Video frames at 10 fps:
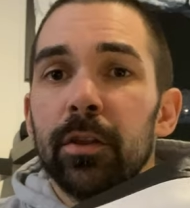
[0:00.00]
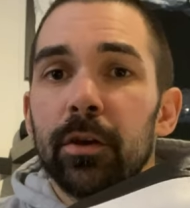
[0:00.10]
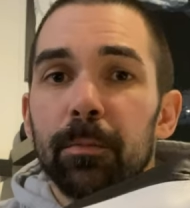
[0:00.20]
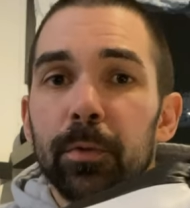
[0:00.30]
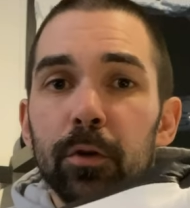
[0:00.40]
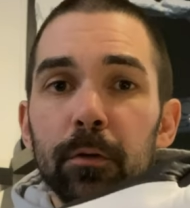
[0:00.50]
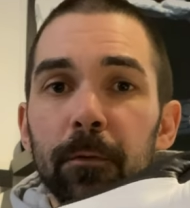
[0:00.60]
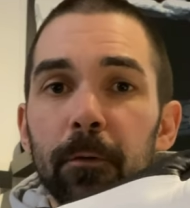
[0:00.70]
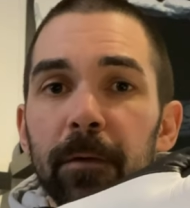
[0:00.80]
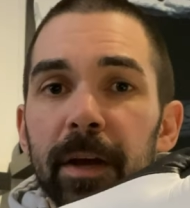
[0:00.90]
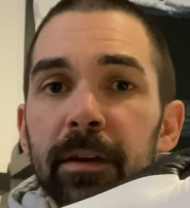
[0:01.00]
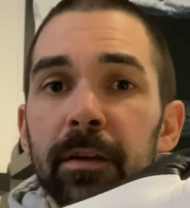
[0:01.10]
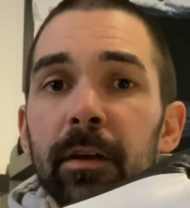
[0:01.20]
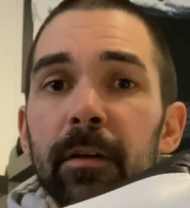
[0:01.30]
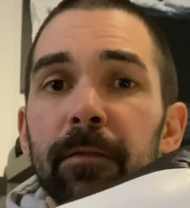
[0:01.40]
They're beautiful
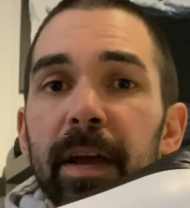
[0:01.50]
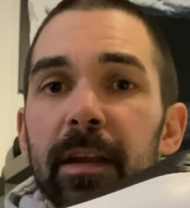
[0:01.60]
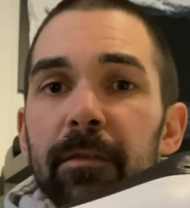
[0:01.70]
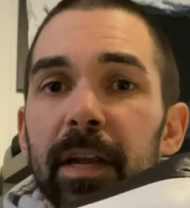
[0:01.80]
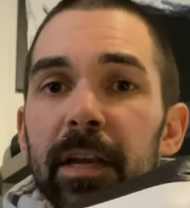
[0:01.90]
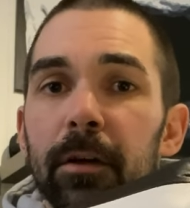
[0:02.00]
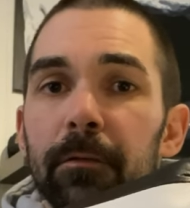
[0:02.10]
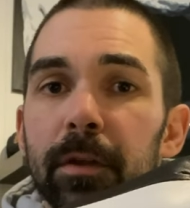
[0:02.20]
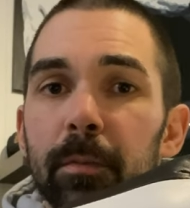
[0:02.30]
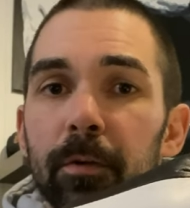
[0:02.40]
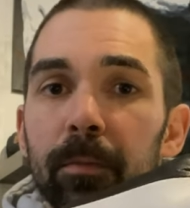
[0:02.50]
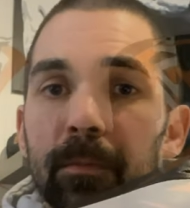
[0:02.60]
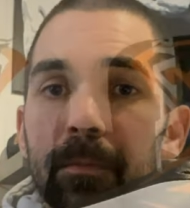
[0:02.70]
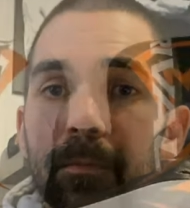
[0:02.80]
fitting, very, very comfortable.